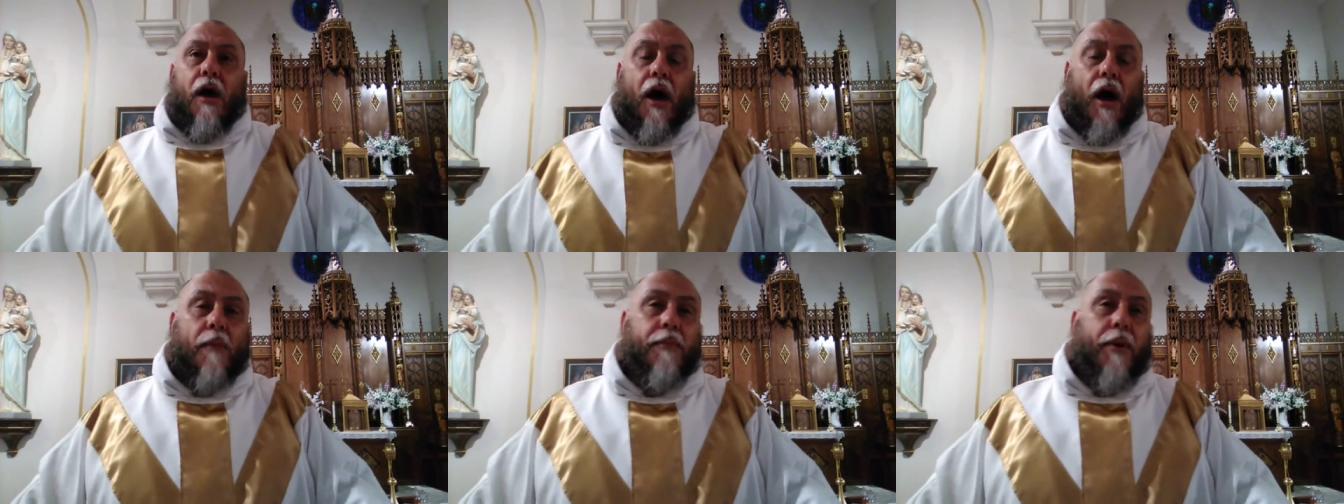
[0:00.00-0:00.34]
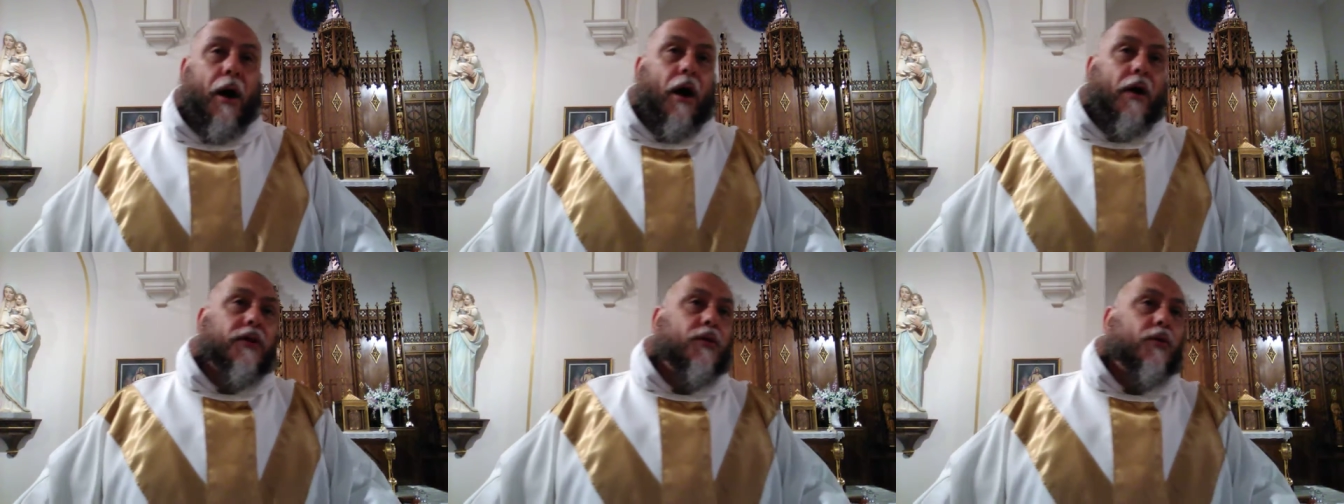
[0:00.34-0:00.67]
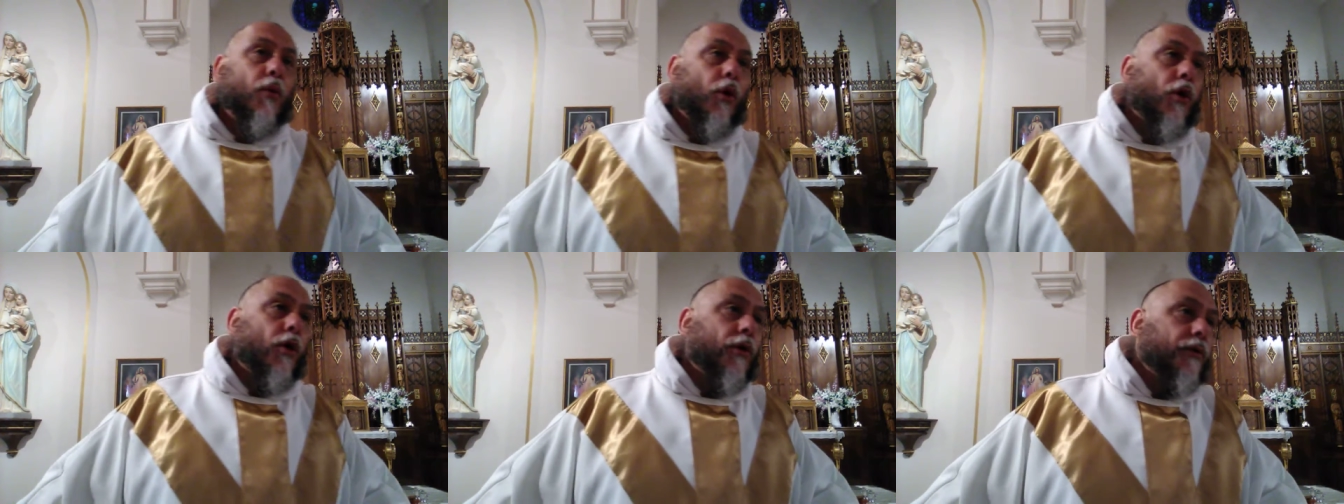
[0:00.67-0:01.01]
upon the
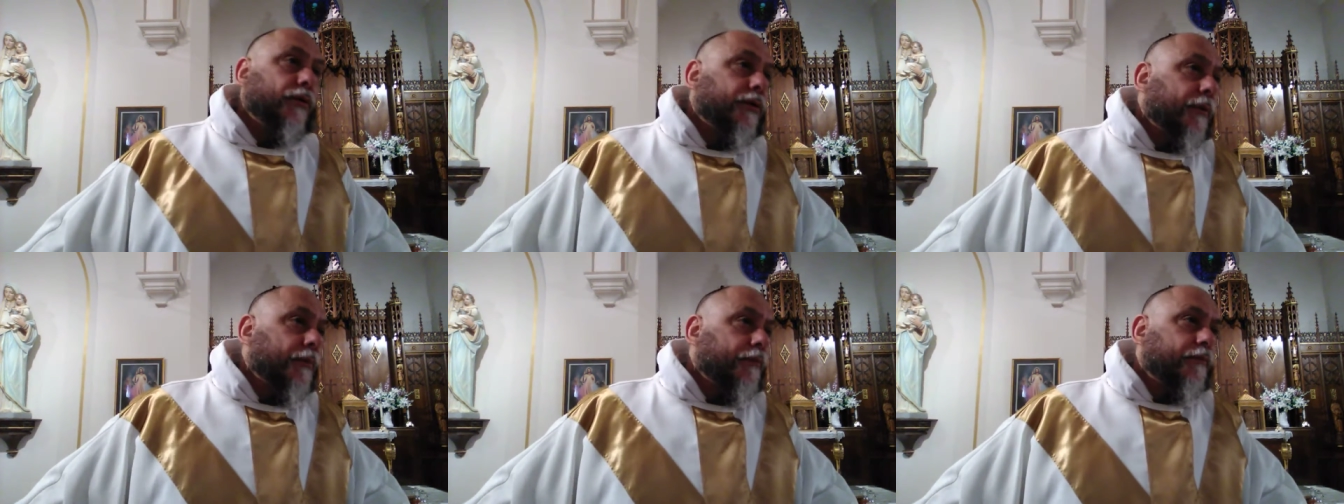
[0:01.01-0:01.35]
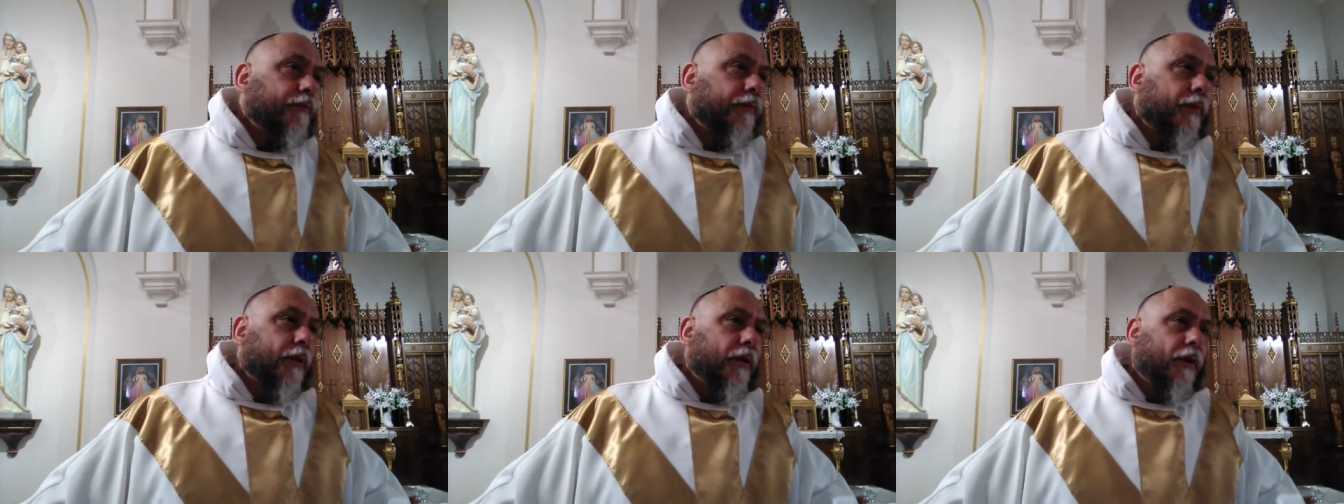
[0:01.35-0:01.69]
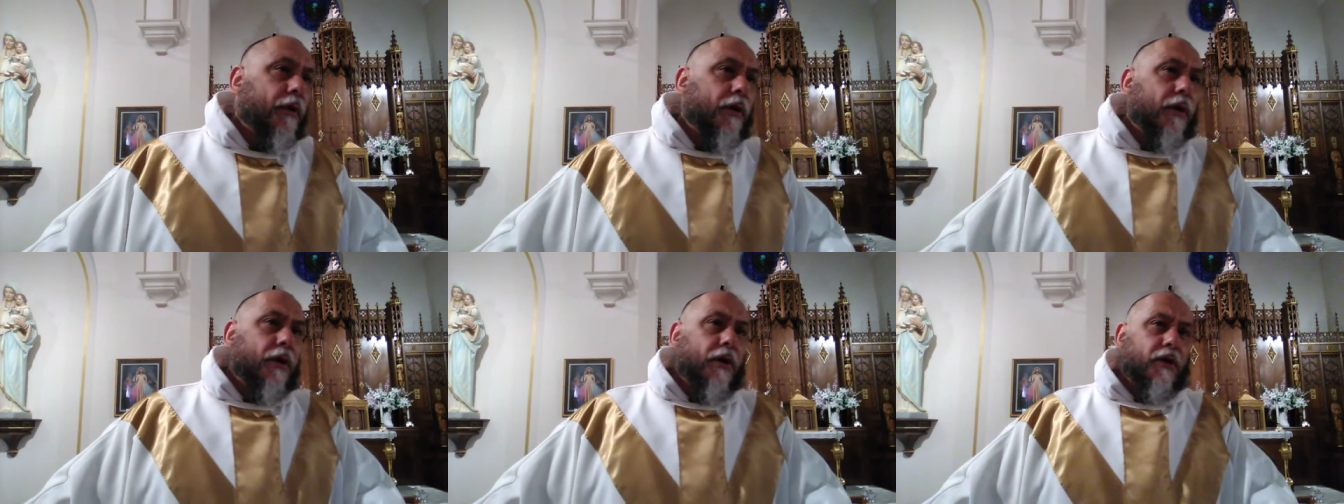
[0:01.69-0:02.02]
world.
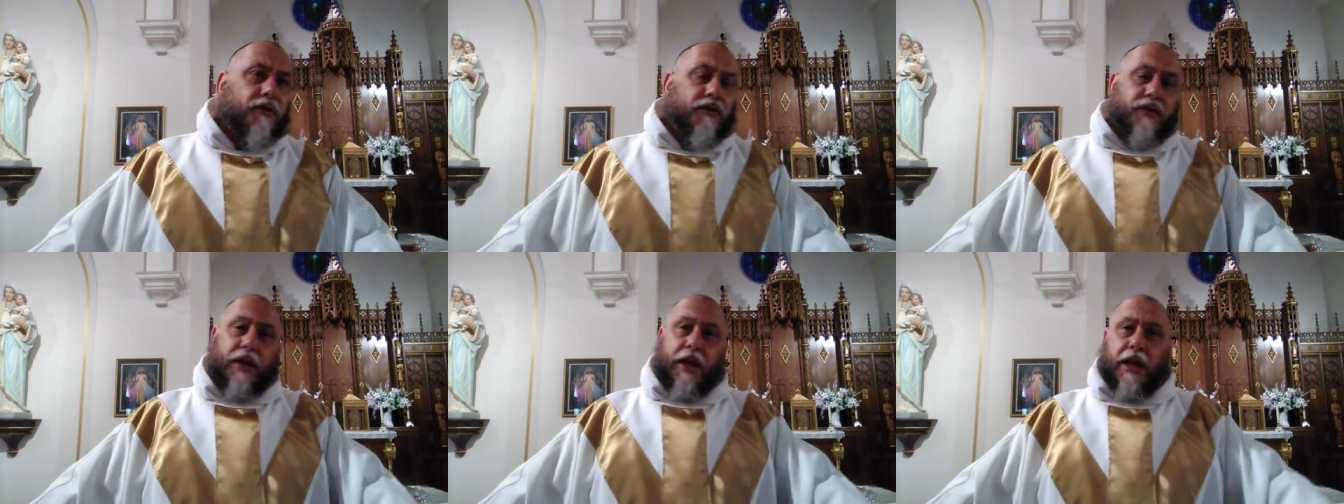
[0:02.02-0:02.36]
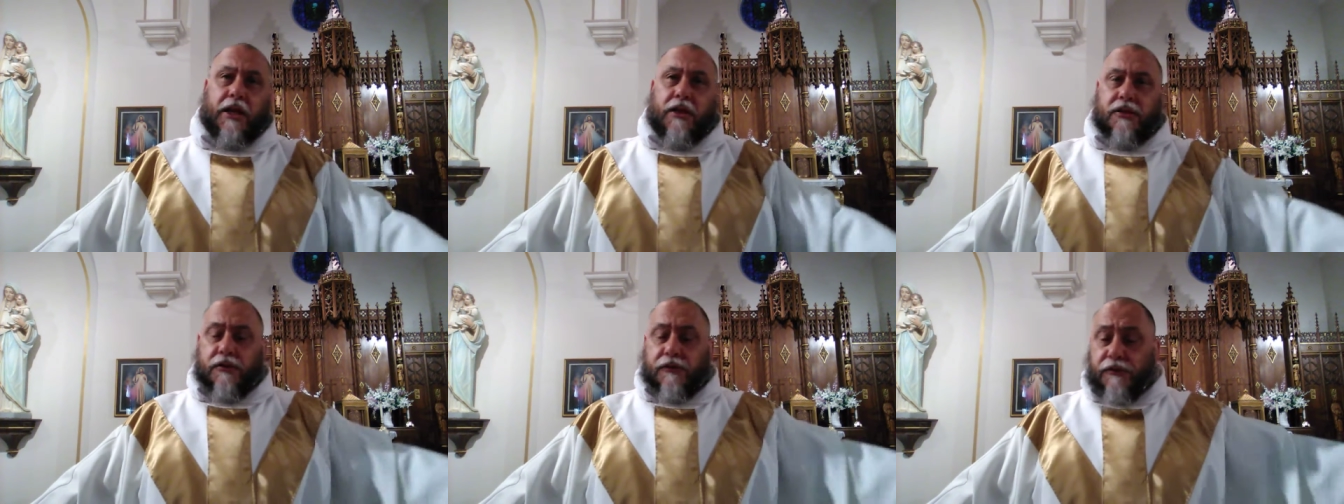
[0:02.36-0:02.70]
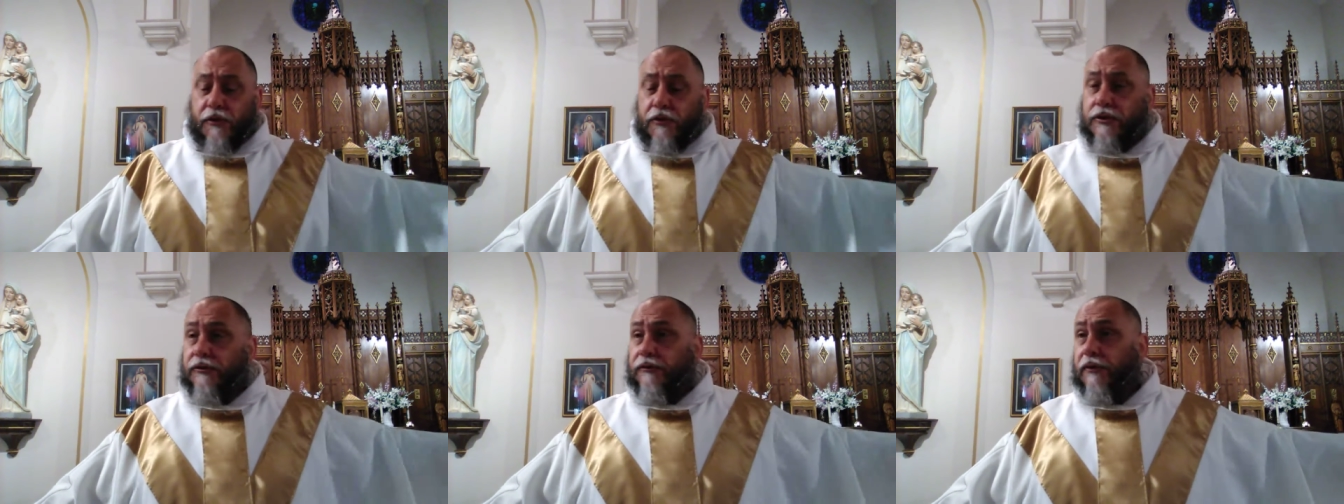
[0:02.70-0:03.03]
Today is the
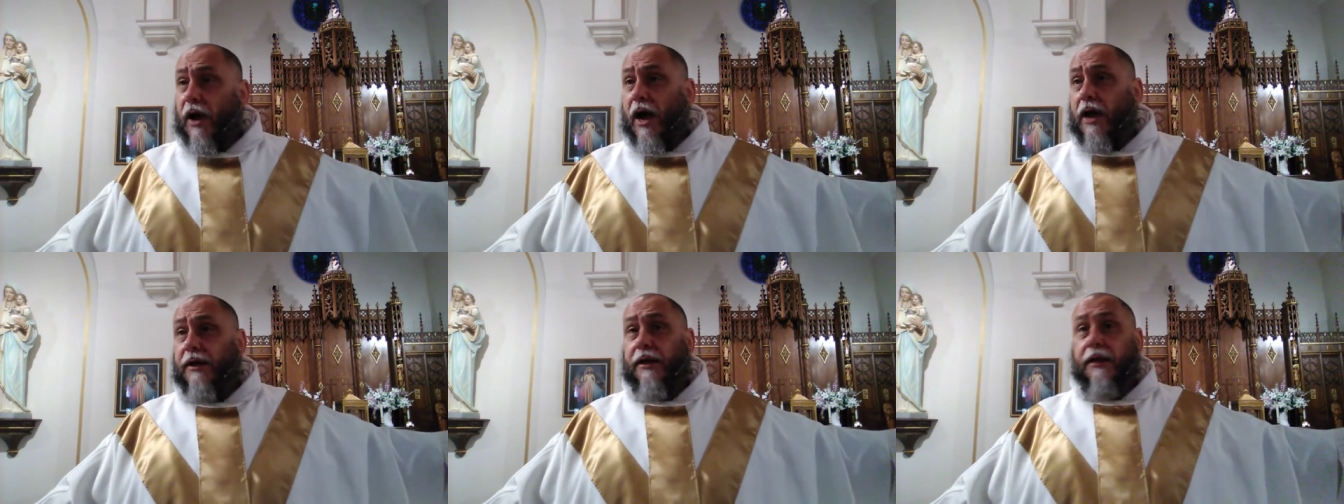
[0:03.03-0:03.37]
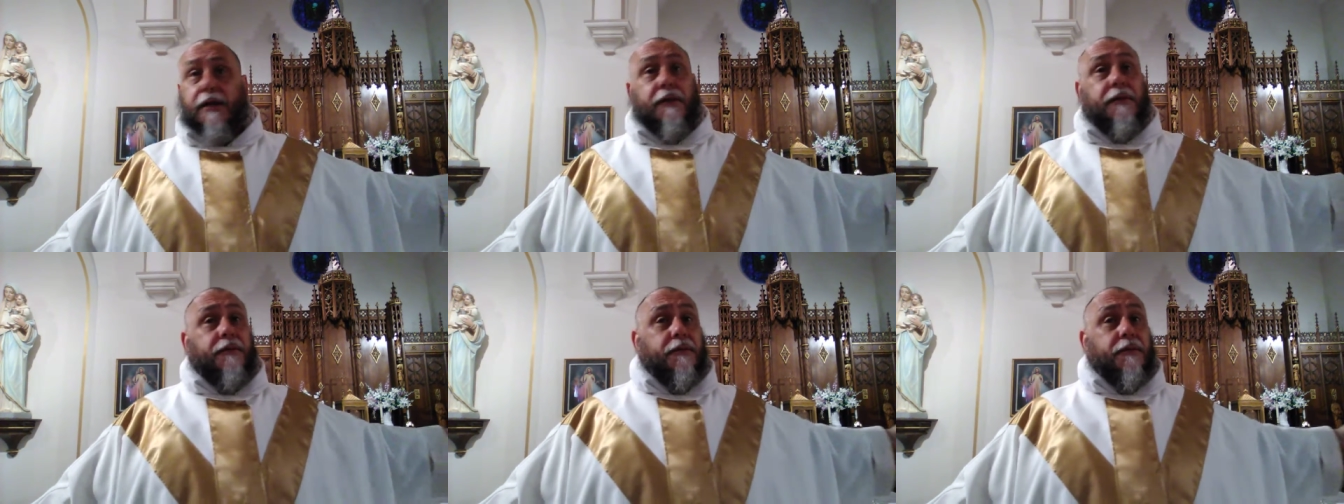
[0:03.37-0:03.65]
First Friday.